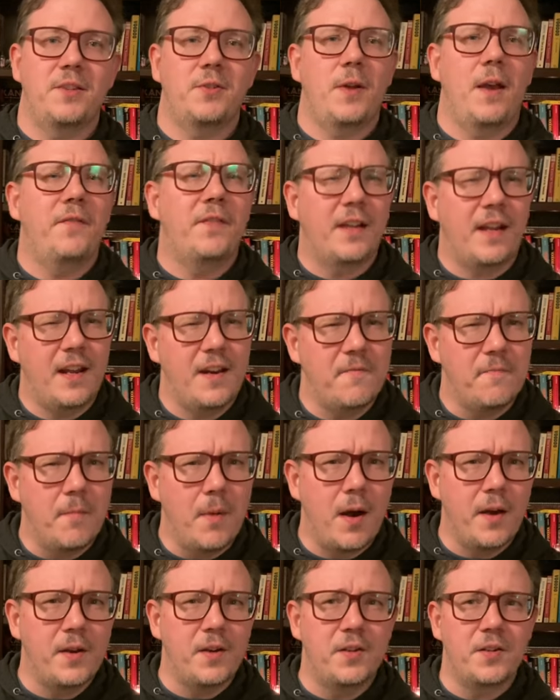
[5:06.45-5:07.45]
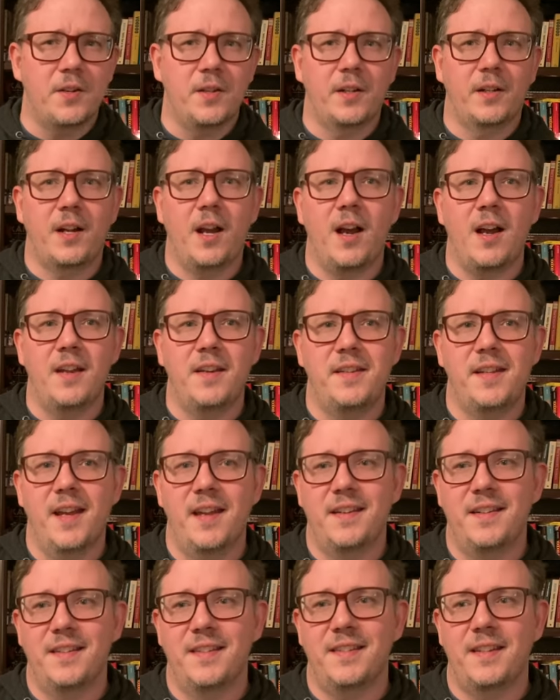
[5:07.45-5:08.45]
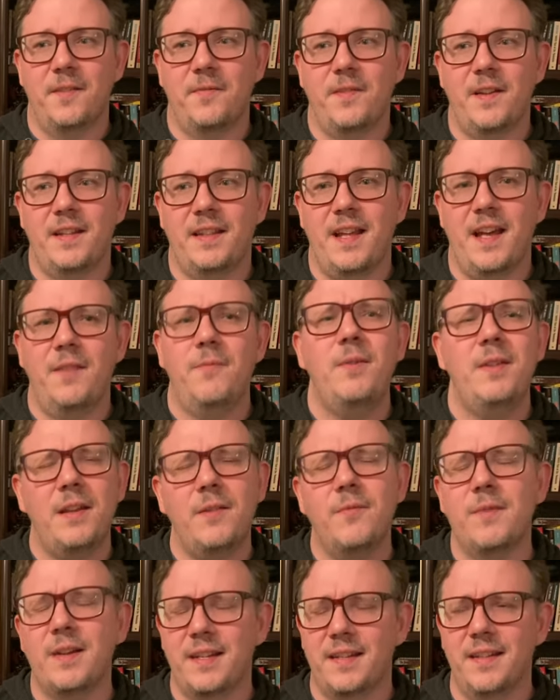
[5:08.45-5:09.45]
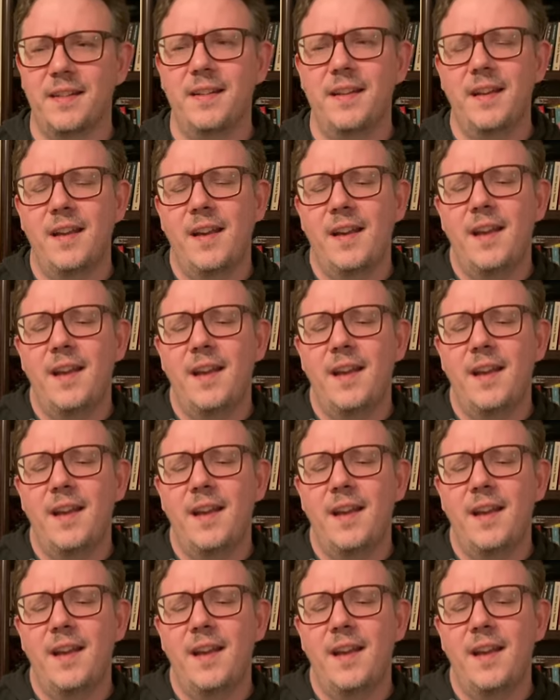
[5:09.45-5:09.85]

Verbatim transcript: So I have to kind of monitor their content and stuff like that within reason.